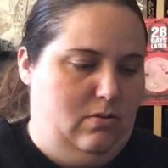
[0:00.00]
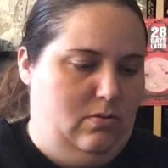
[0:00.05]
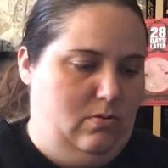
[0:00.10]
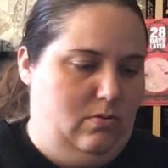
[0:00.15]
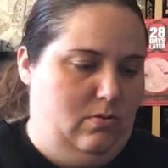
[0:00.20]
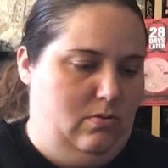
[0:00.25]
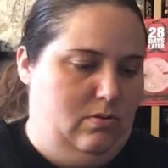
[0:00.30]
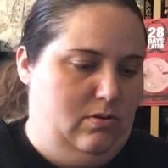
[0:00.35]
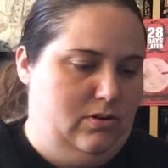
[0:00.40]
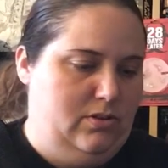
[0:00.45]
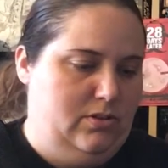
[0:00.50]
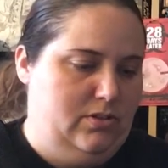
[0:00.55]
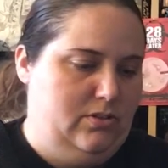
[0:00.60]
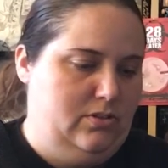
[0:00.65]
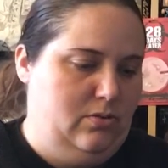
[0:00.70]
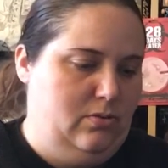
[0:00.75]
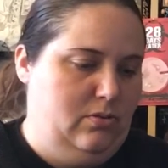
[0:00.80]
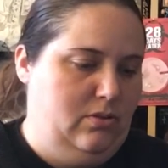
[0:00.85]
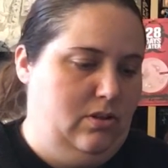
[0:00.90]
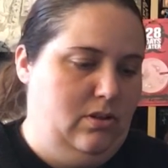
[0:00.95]
or
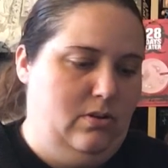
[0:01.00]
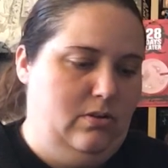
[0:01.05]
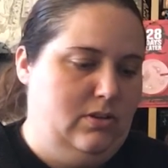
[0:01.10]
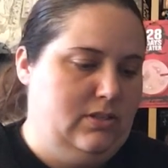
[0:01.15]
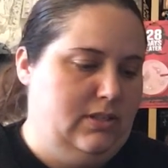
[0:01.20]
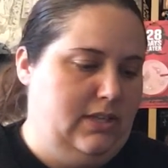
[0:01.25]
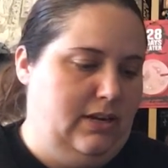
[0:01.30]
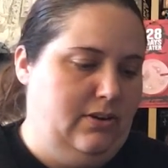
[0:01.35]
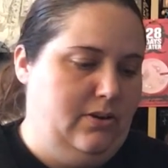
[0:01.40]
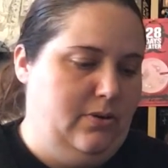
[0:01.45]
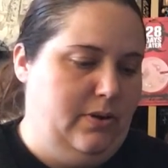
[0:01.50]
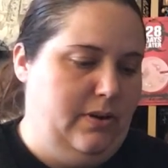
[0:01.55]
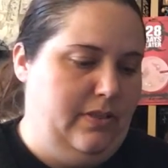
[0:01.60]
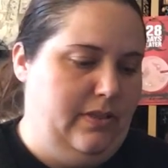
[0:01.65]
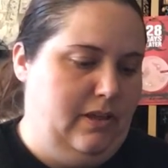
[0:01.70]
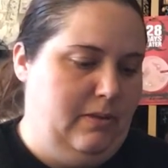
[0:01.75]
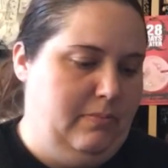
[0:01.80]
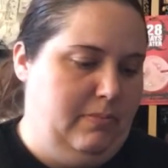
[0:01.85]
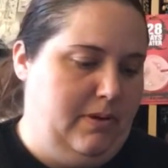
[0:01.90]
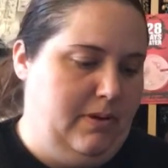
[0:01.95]
Solo because I don't know
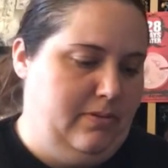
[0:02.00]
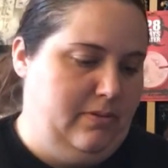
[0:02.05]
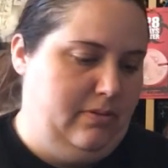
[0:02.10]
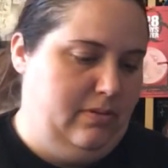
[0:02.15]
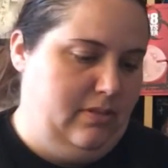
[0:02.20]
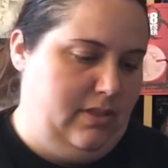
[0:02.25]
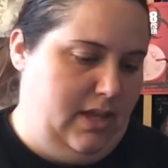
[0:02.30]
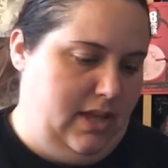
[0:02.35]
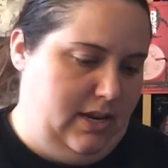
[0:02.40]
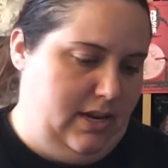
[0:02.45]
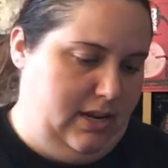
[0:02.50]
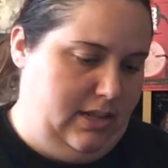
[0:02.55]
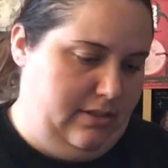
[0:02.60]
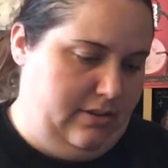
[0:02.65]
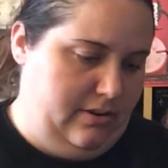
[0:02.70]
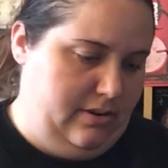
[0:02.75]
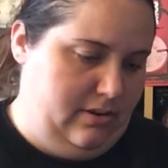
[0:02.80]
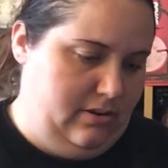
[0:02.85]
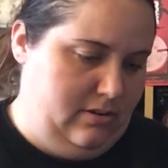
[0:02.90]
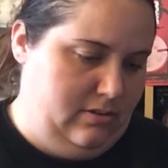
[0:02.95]
anything about that
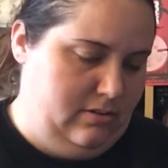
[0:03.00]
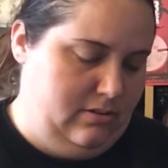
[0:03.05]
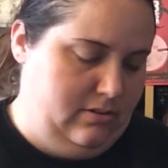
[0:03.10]
either.